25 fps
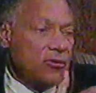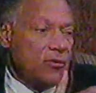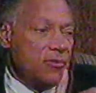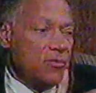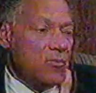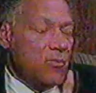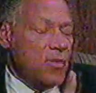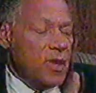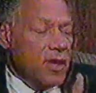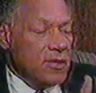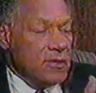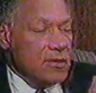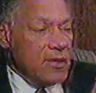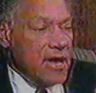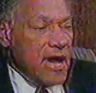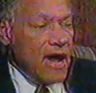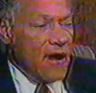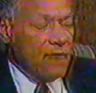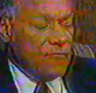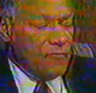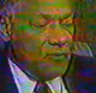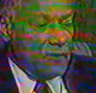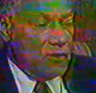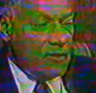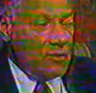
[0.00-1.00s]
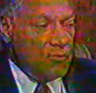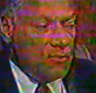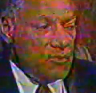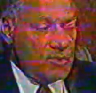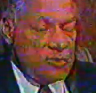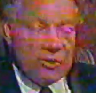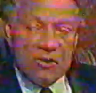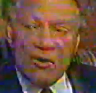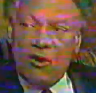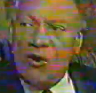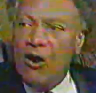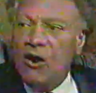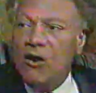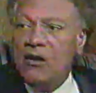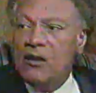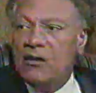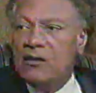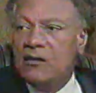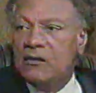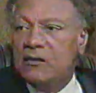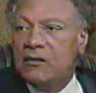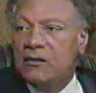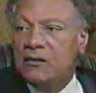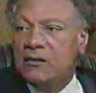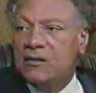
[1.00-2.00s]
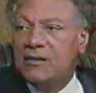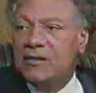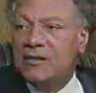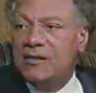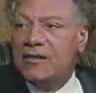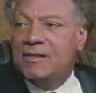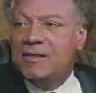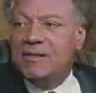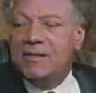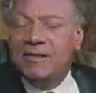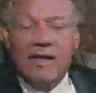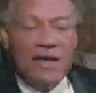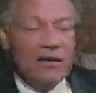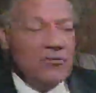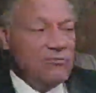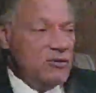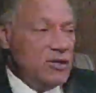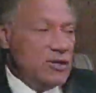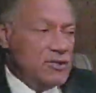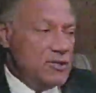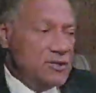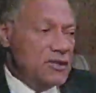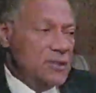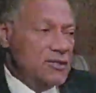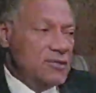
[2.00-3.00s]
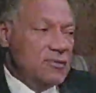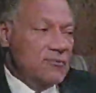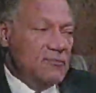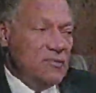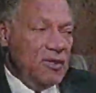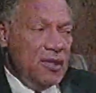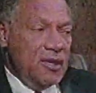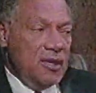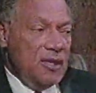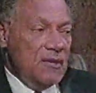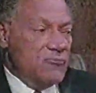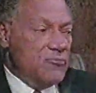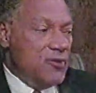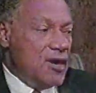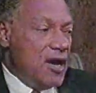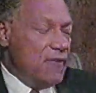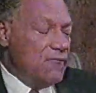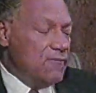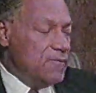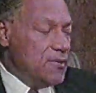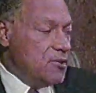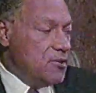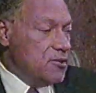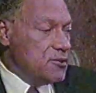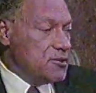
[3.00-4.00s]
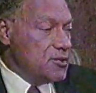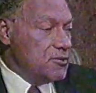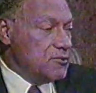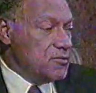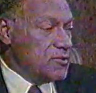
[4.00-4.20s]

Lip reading: when Africa was conquered, then racism became rife because it was